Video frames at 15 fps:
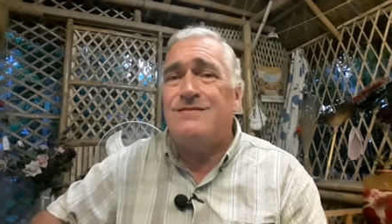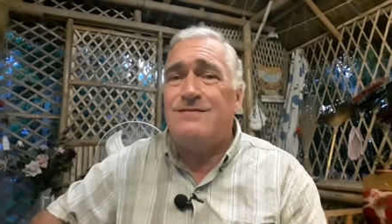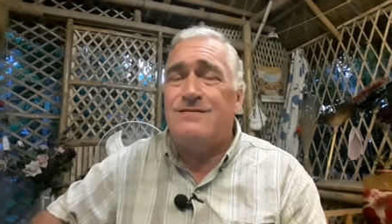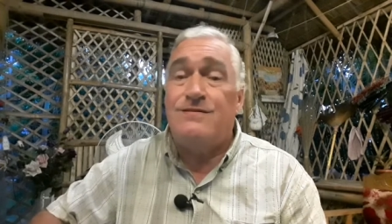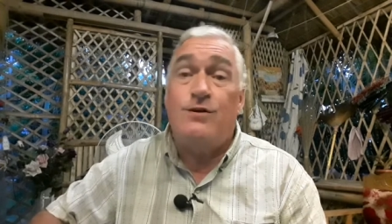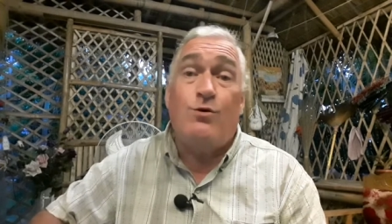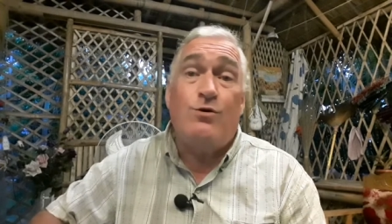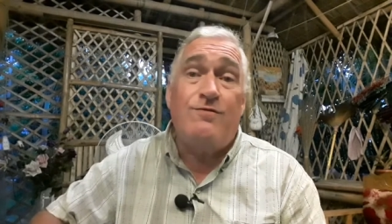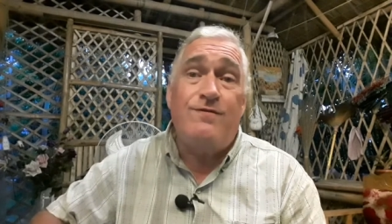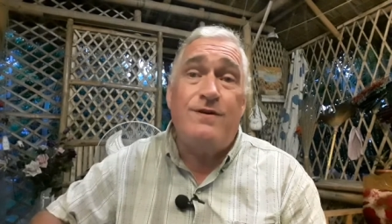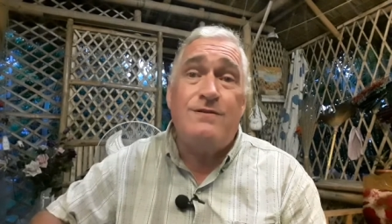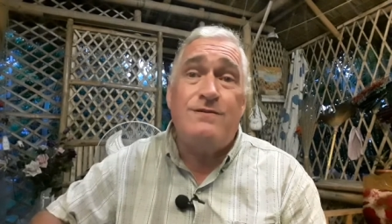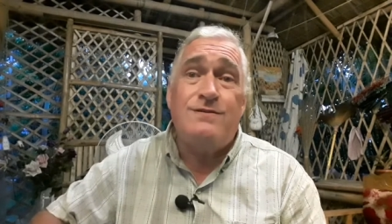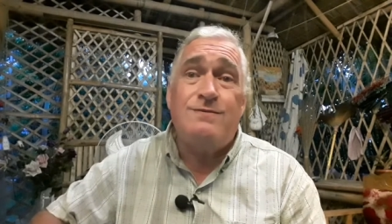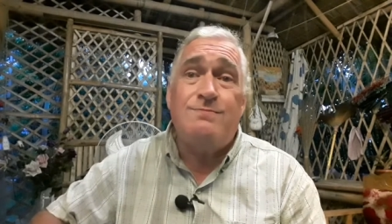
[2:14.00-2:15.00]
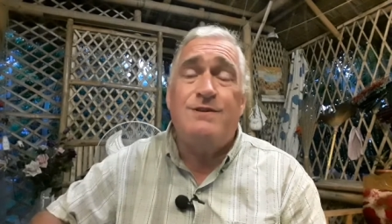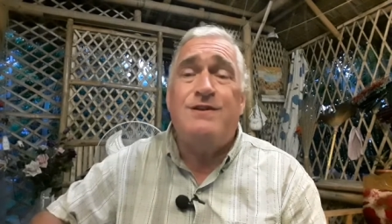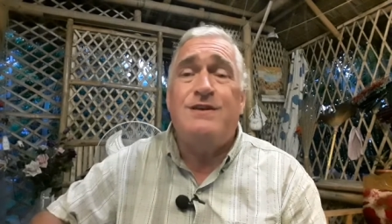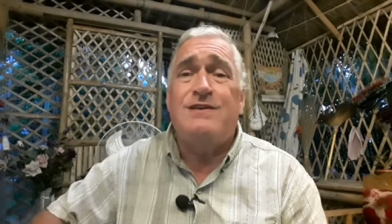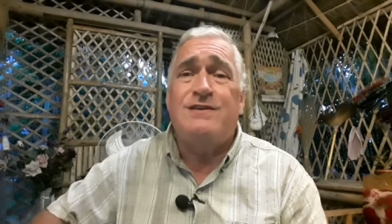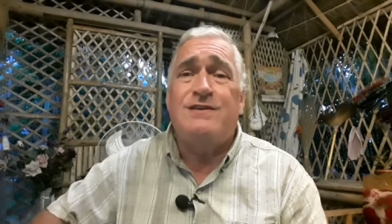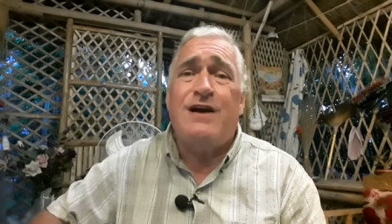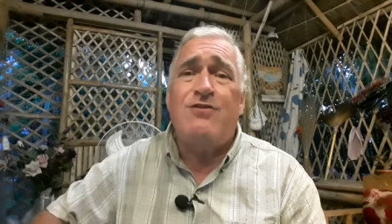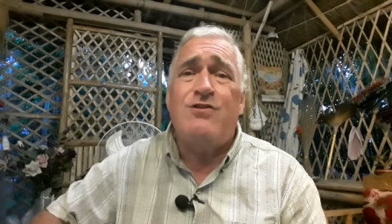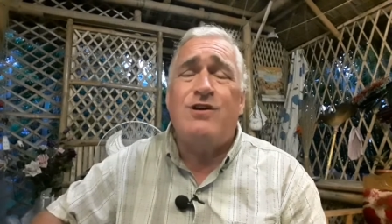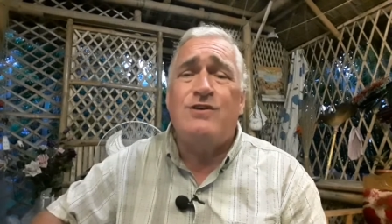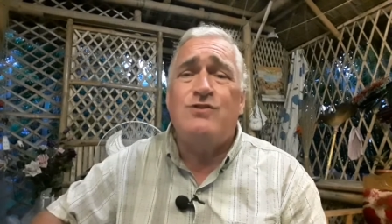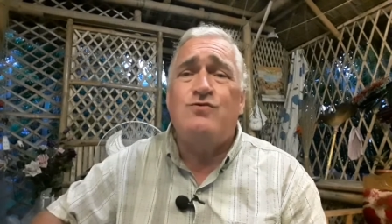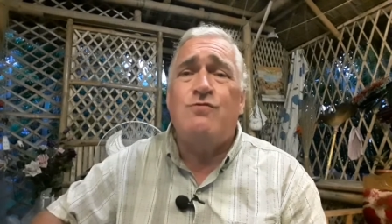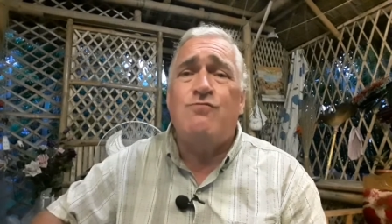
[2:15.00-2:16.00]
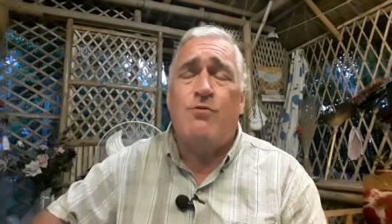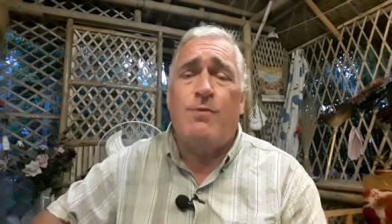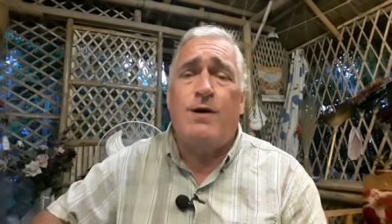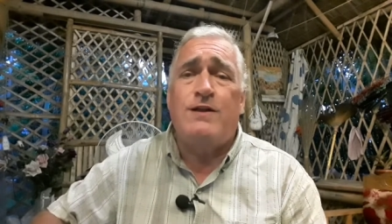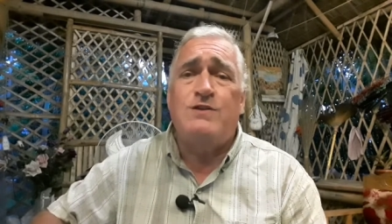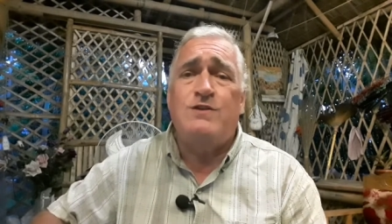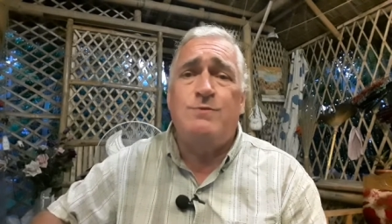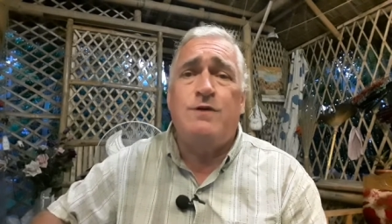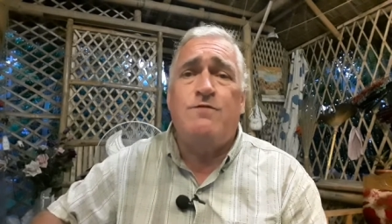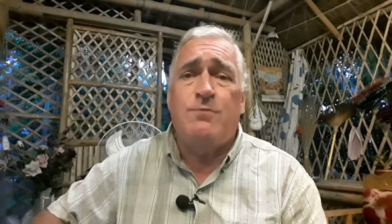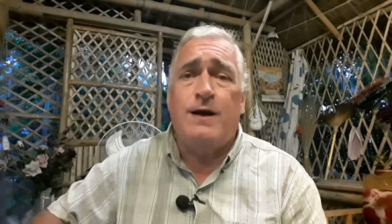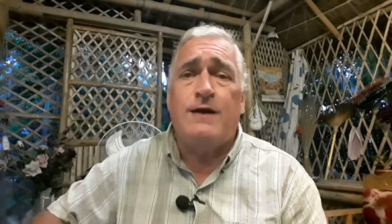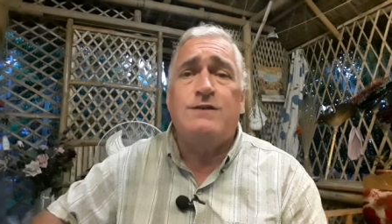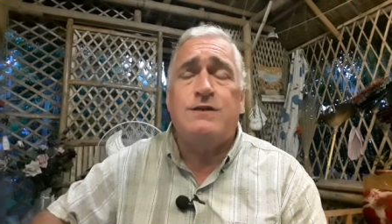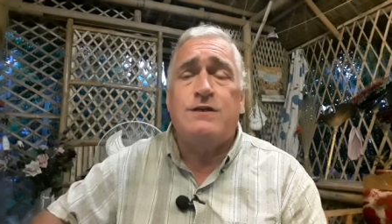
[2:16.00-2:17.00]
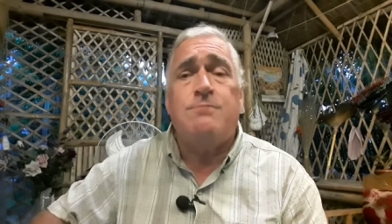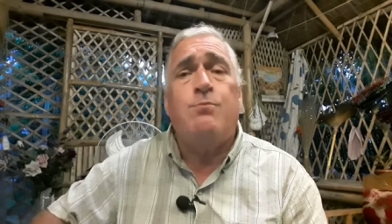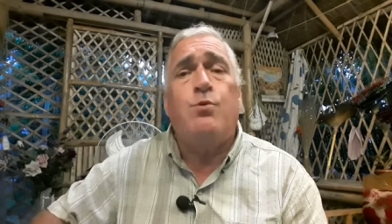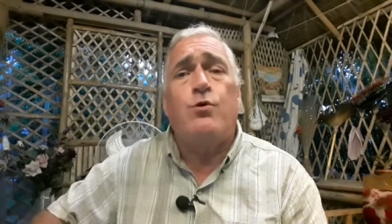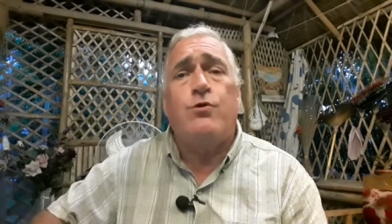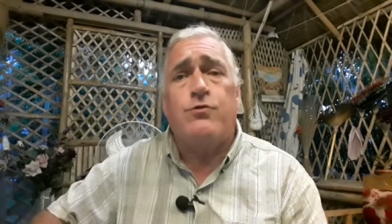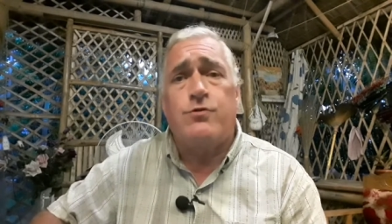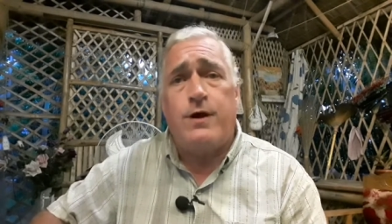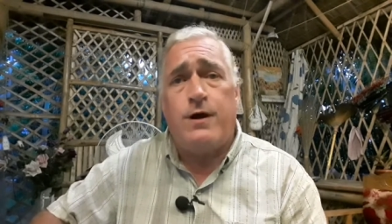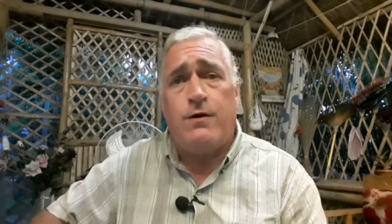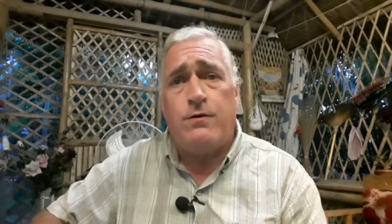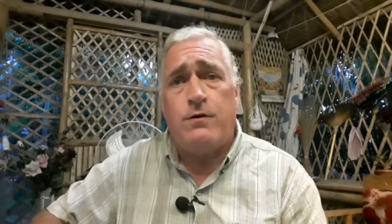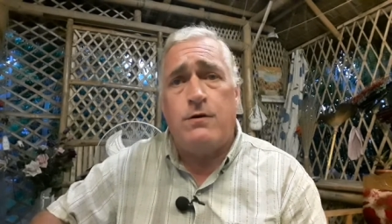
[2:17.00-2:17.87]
No offense, but the entire country reminds me of a Mexican border town.